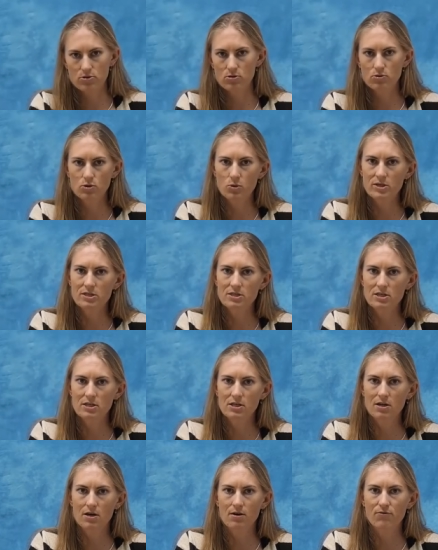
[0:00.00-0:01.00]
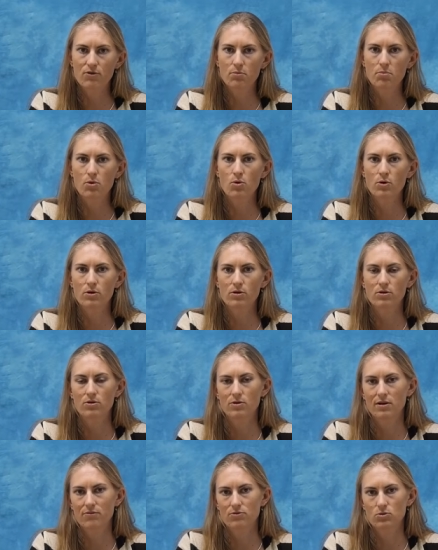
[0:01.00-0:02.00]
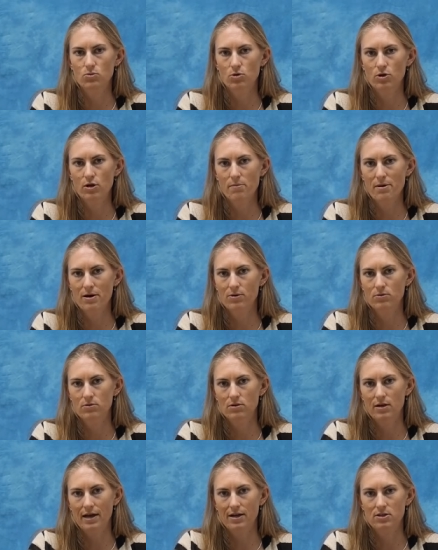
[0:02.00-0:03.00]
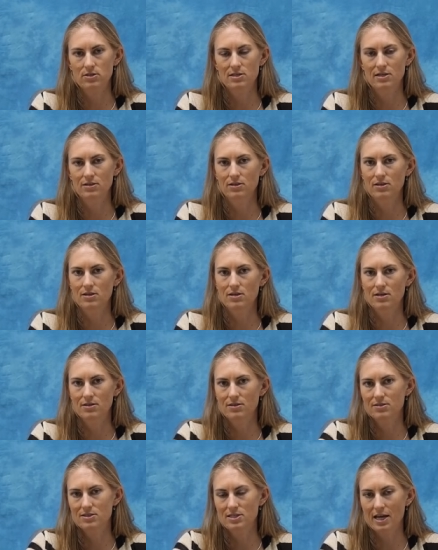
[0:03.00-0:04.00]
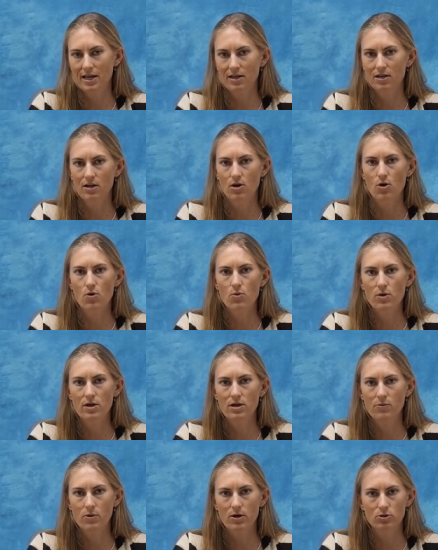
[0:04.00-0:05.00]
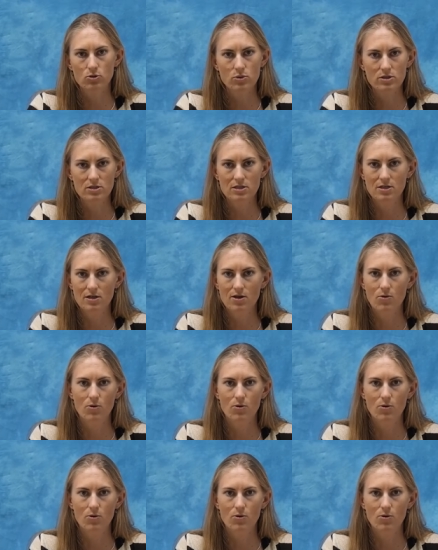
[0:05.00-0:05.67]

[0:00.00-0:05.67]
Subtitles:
no twisting of the port. You don't have to worry about accidentally snagging an O-ring while twisting